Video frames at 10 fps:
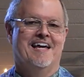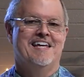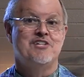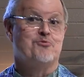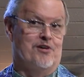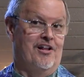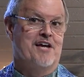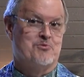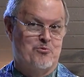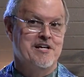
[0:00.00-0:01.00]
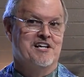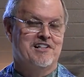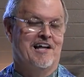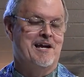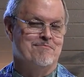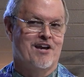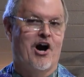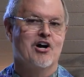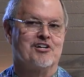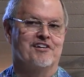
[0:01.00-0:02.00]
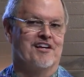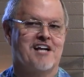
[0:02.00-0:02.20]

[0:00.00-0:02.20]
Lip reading: Israel has reclaimed the Ark of the